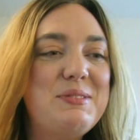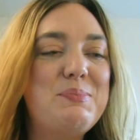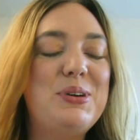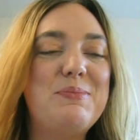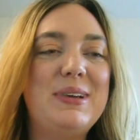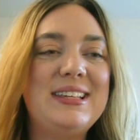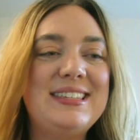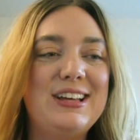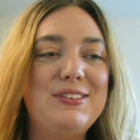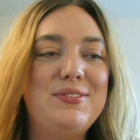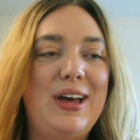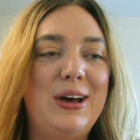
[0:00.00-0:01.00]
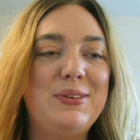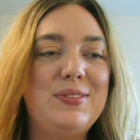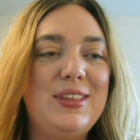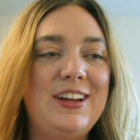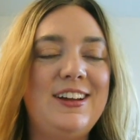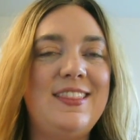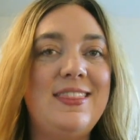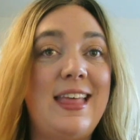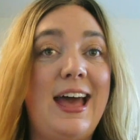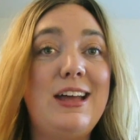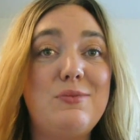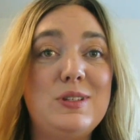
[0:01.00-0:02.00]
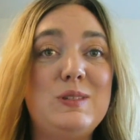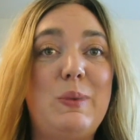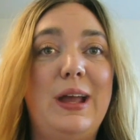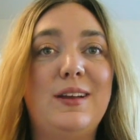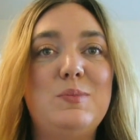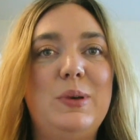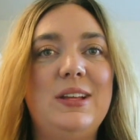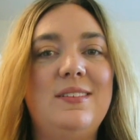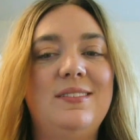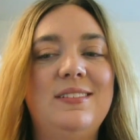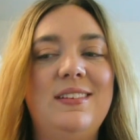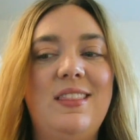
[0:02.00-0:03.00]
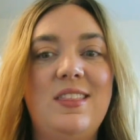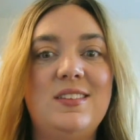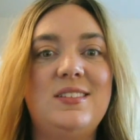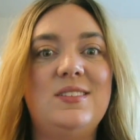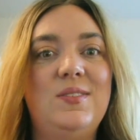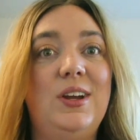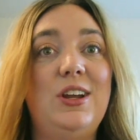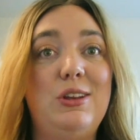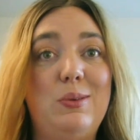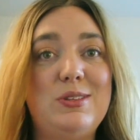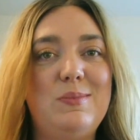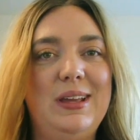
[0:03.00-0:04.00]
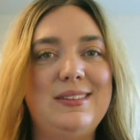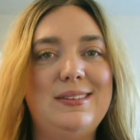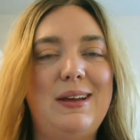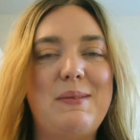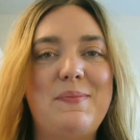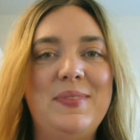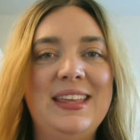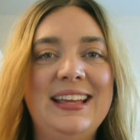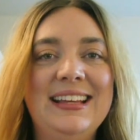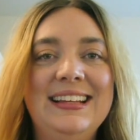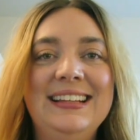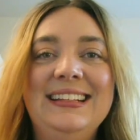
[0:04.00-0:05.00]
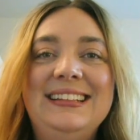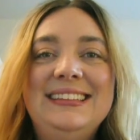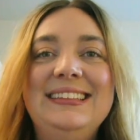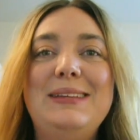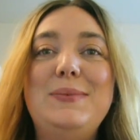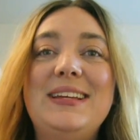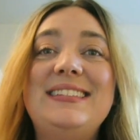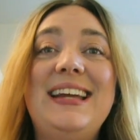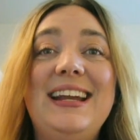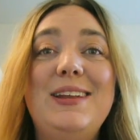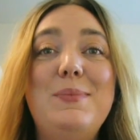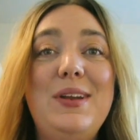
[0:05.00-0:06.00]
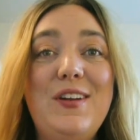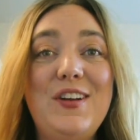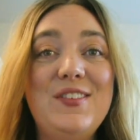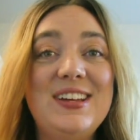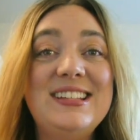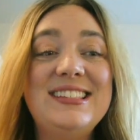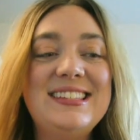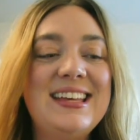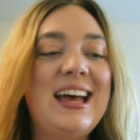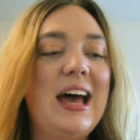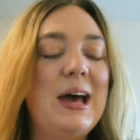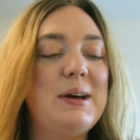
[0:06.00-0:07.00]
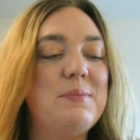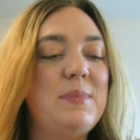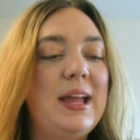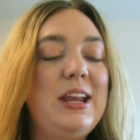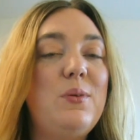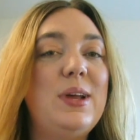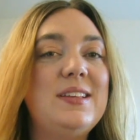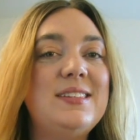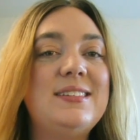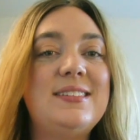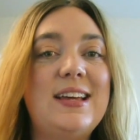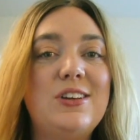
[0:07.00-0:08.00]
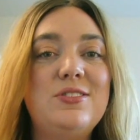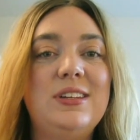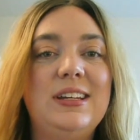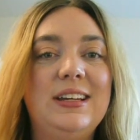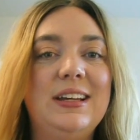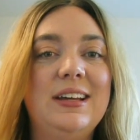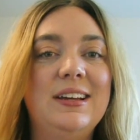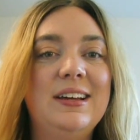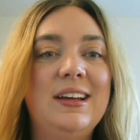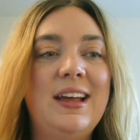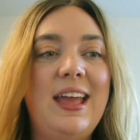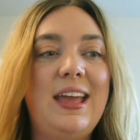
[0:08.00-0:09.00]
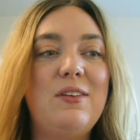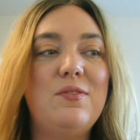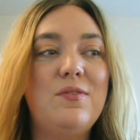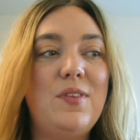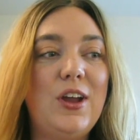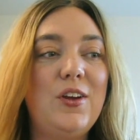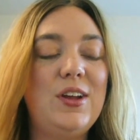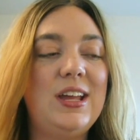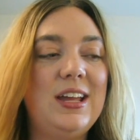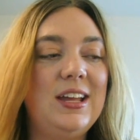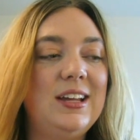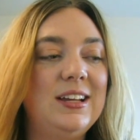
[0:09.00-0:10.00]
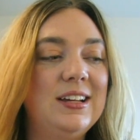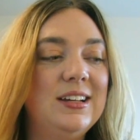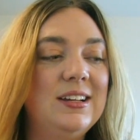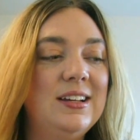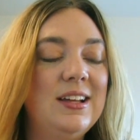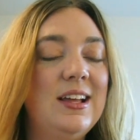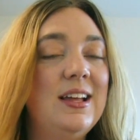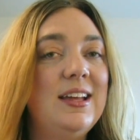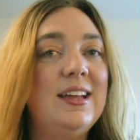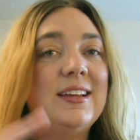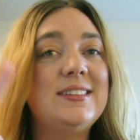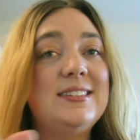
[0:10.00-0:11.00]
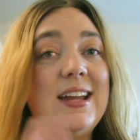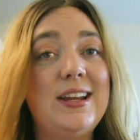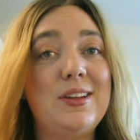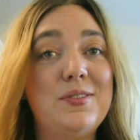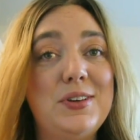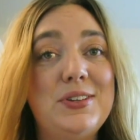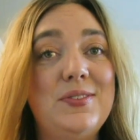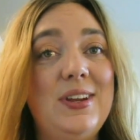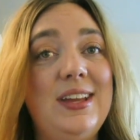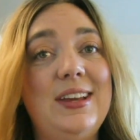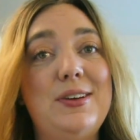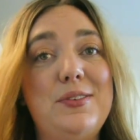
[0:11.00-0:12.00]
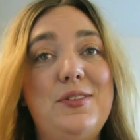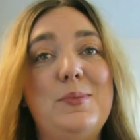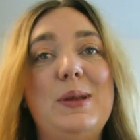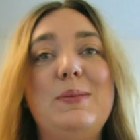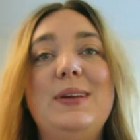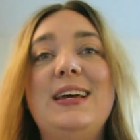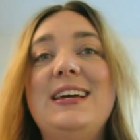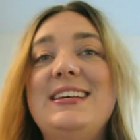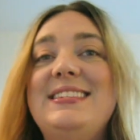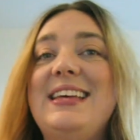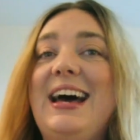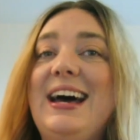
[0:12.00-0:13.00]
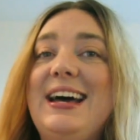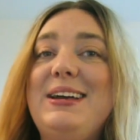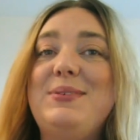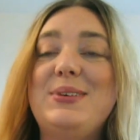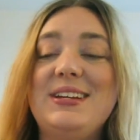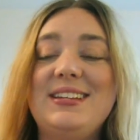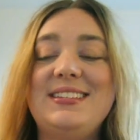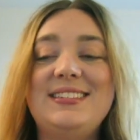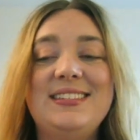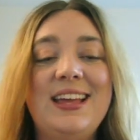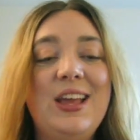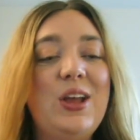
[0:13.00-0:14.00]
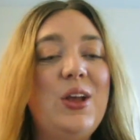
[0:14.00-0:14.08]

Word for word: put myself out there in that respect, but this is very new to me, so I'm, I'm excited but nervous. Um, anyways, this is actually a very exciting first video for me because I was